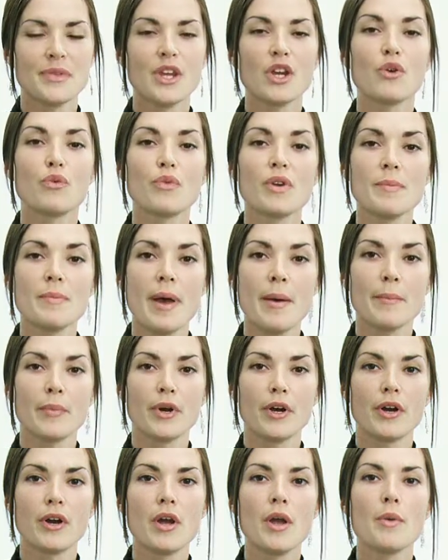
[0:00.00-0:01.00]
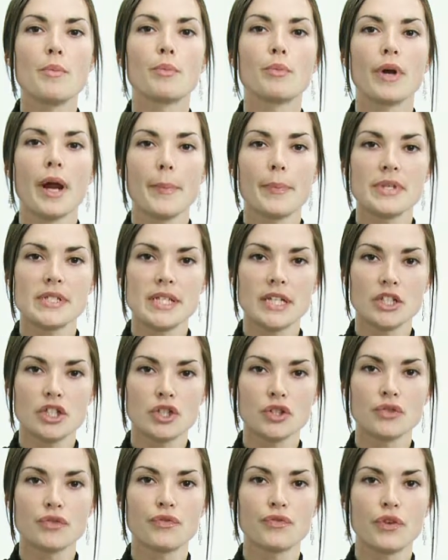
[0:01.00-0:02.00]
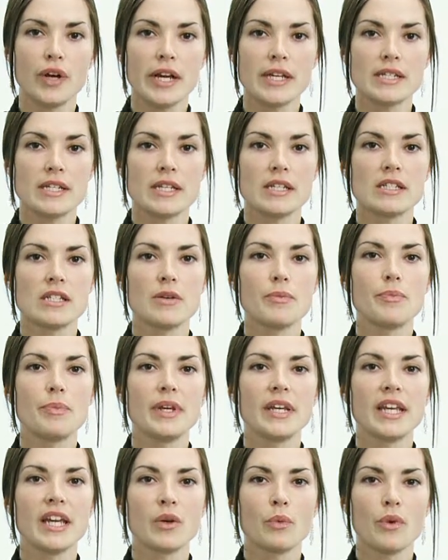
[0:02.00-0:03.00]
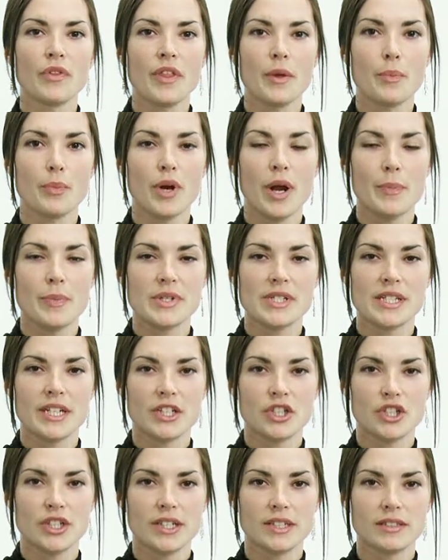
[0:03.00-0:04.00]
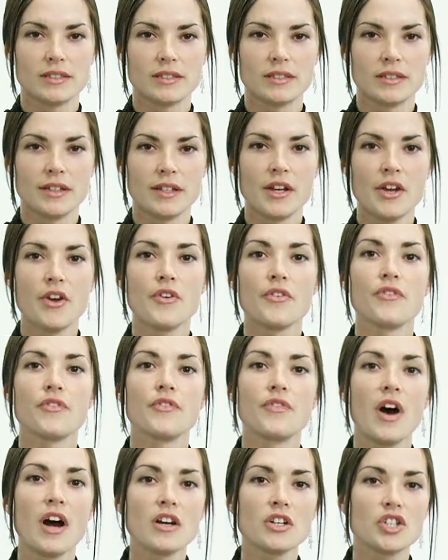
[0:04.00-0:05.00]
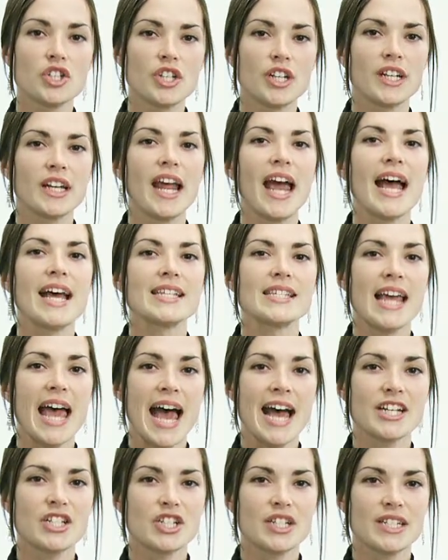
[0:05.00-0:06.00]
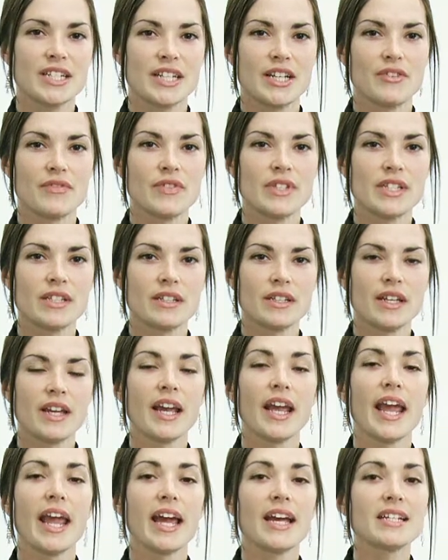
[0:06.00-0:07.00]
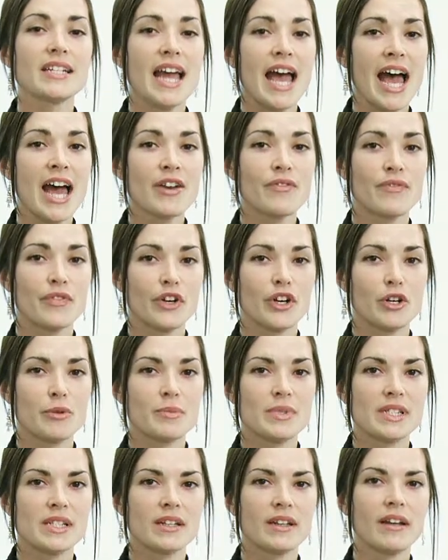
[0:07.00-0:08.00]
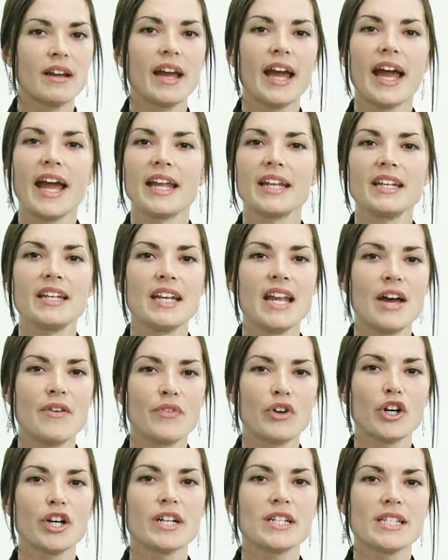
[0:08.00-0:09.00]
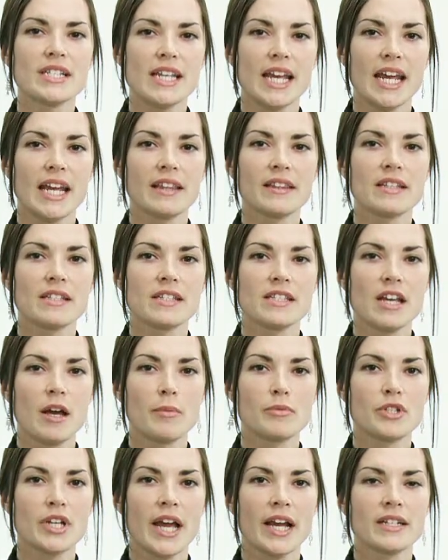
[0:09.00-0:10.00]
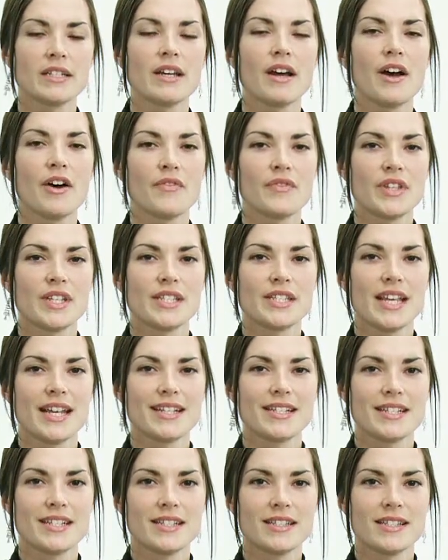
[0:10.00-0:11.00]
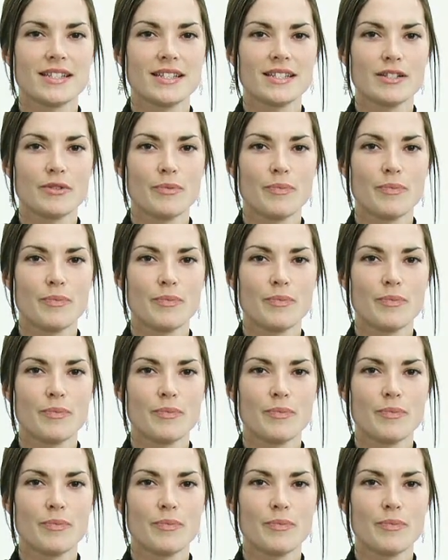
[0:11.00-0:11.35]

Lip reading: Remember, prepositional phrases begin with a preposition, function as adjectives and adverbs, and never contain the subject of the sentence.